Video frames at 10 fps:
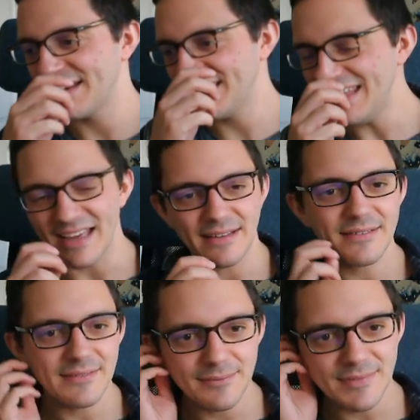Yeah,
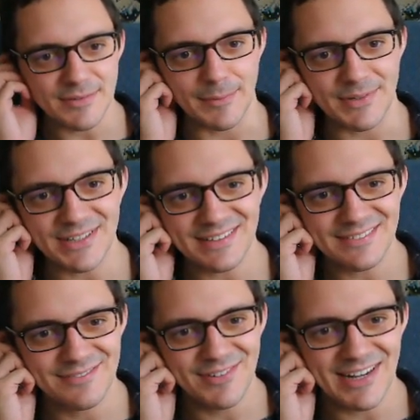that's what we're doing.
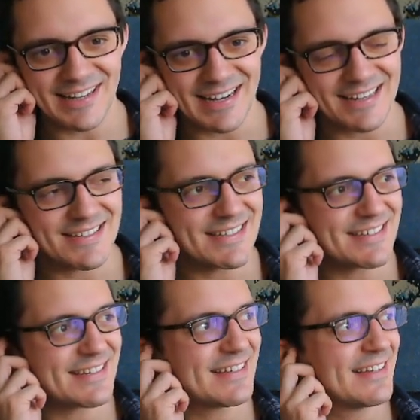Real analysis.